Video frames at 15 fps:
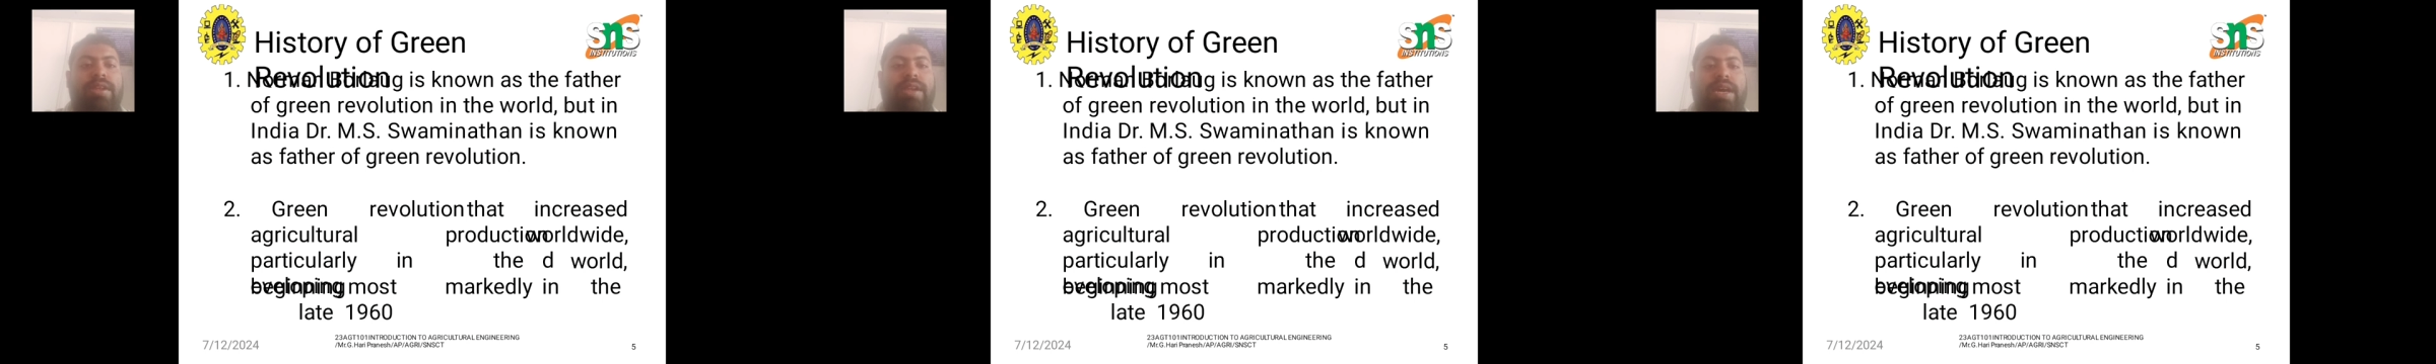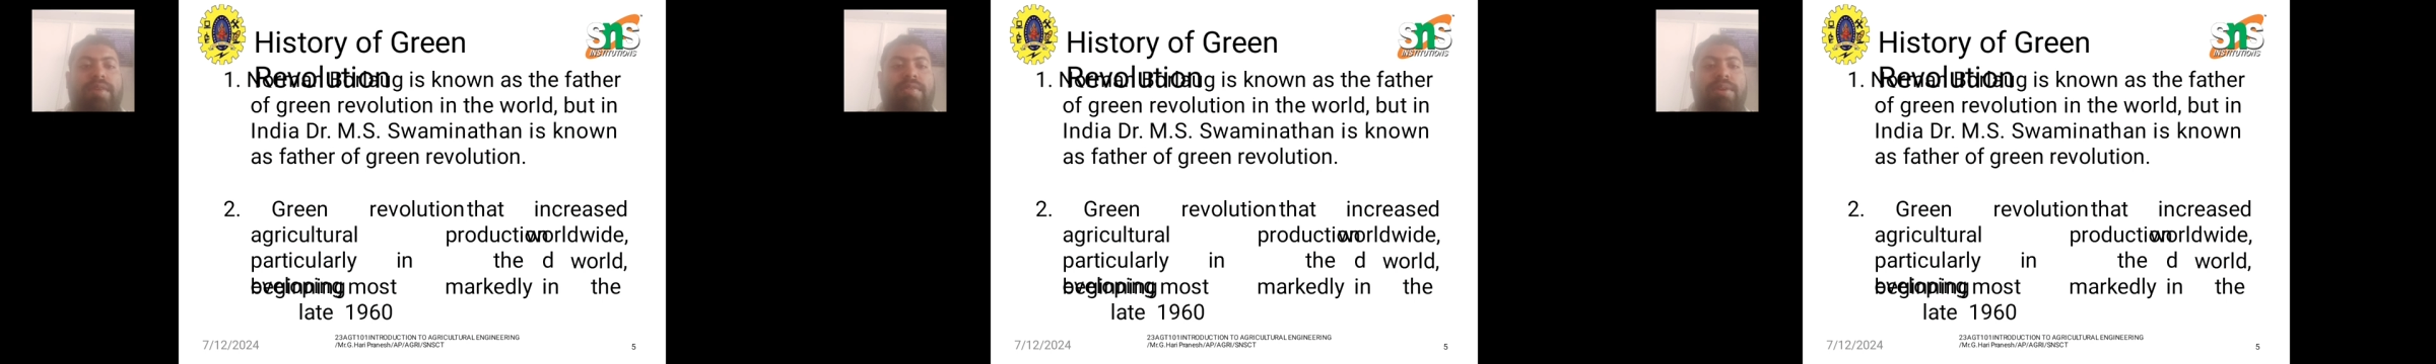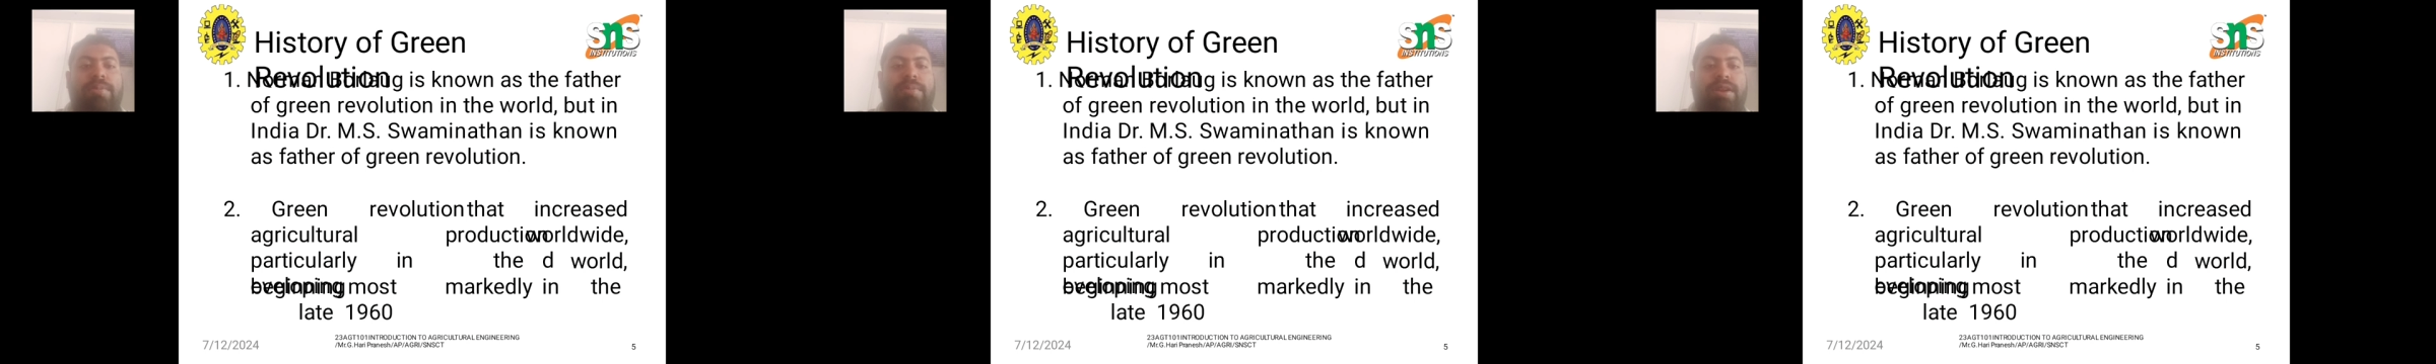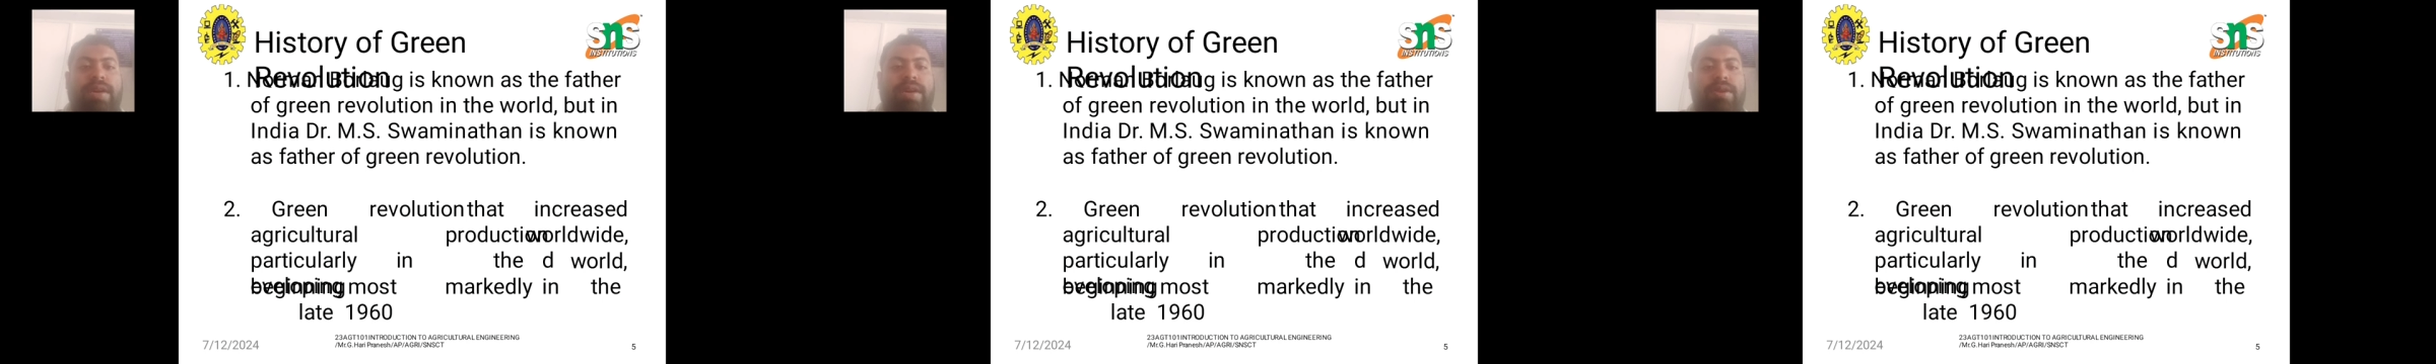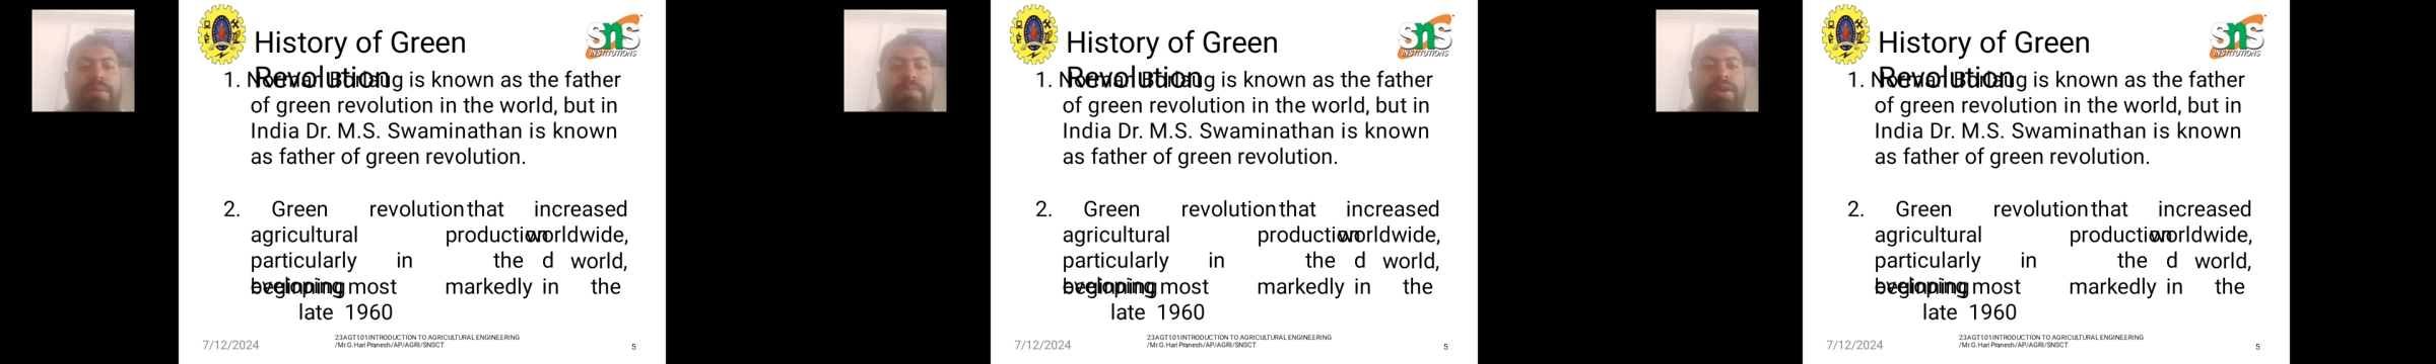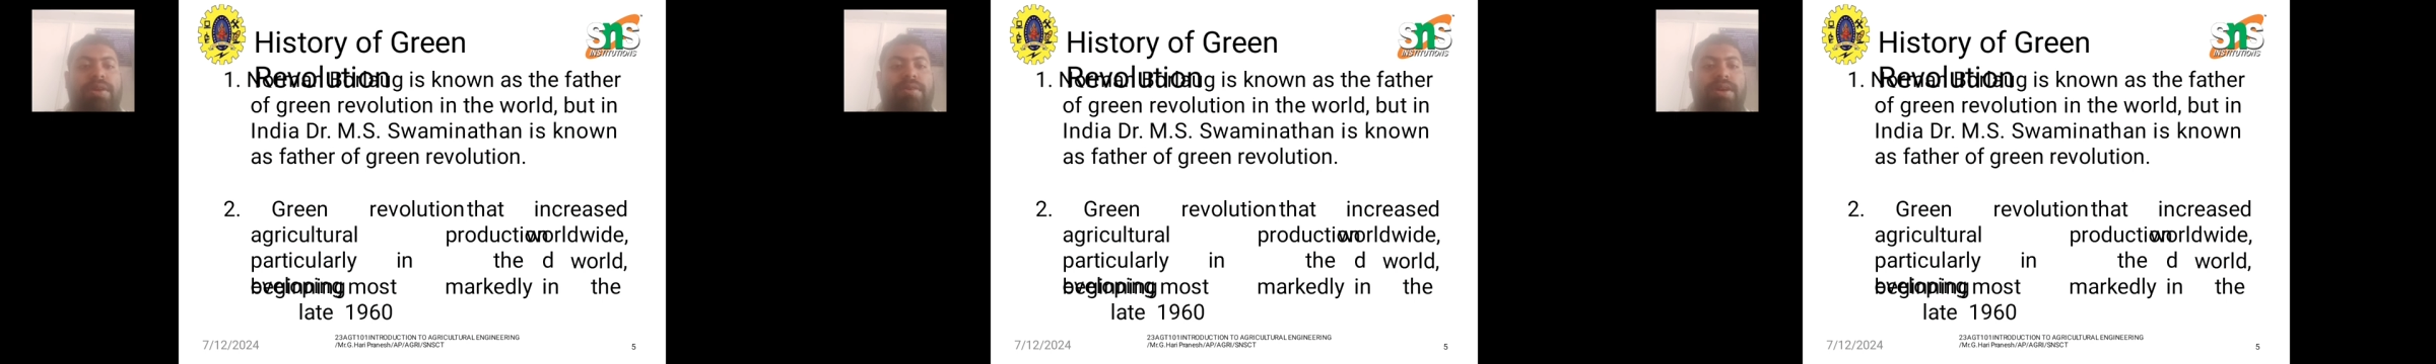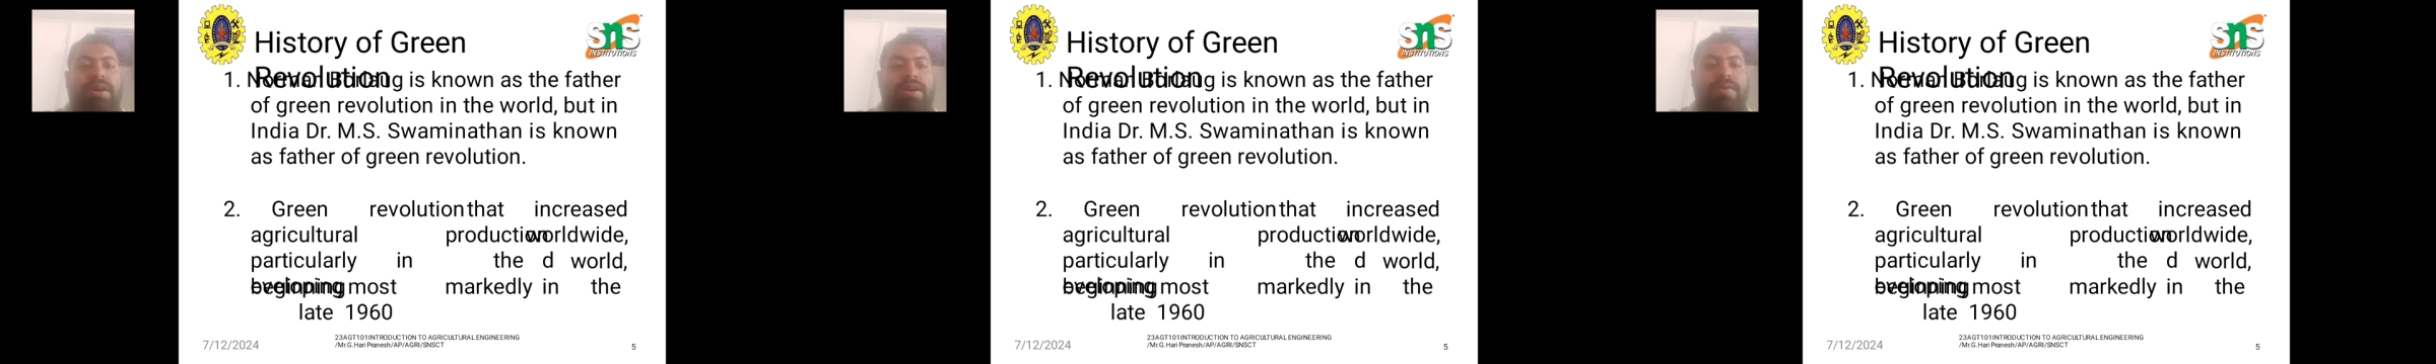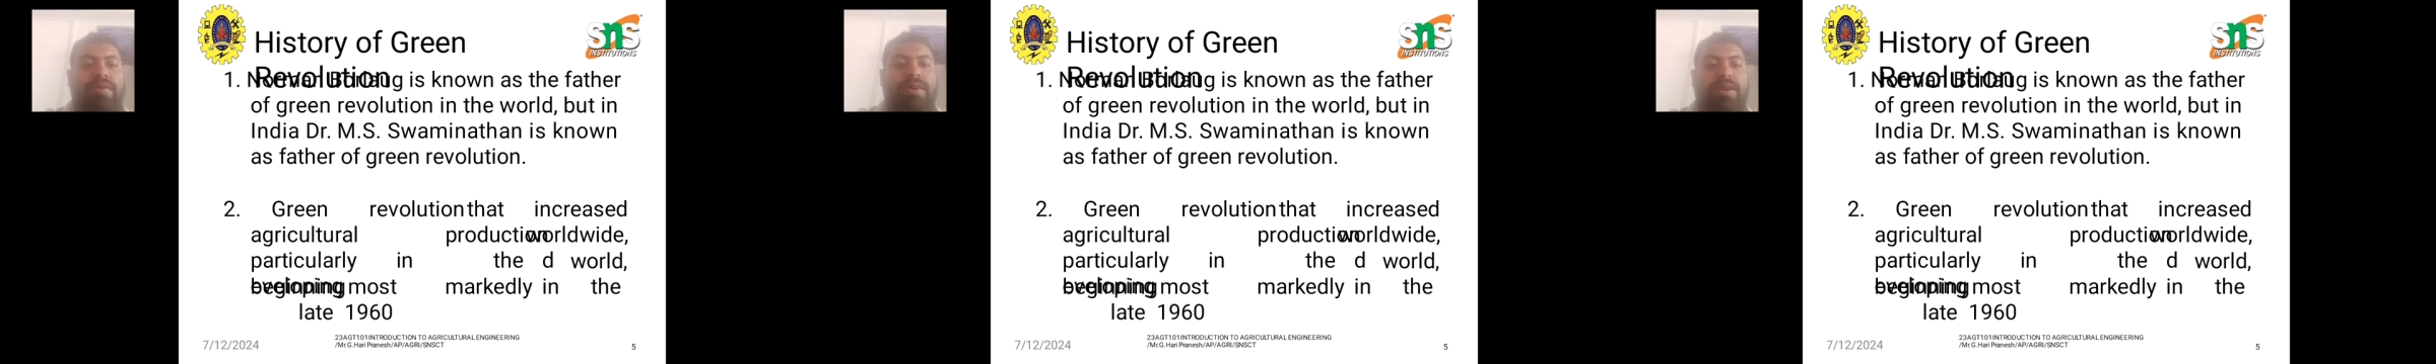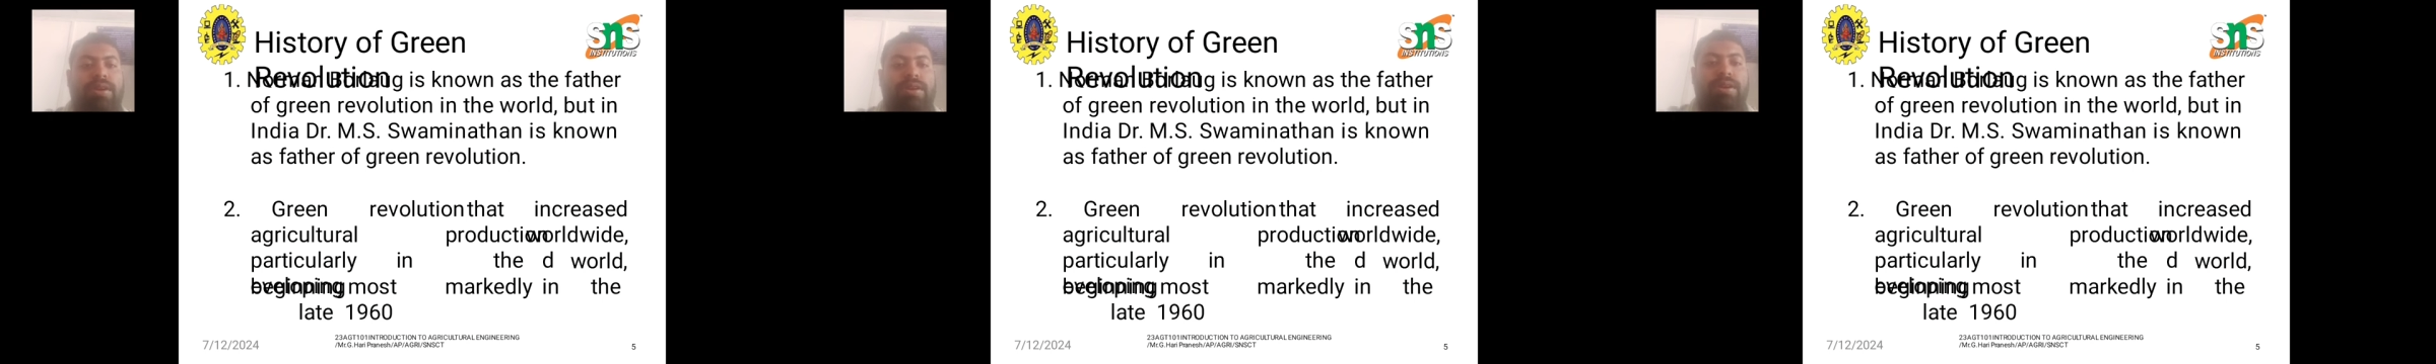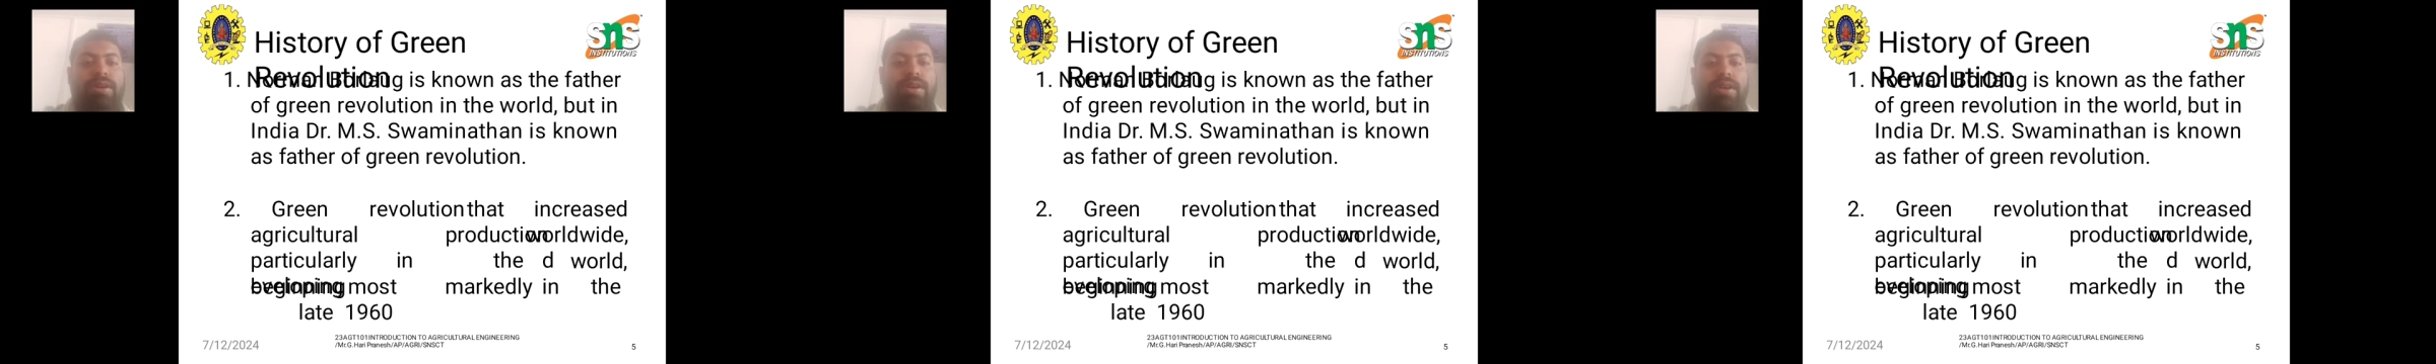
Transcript: developing world,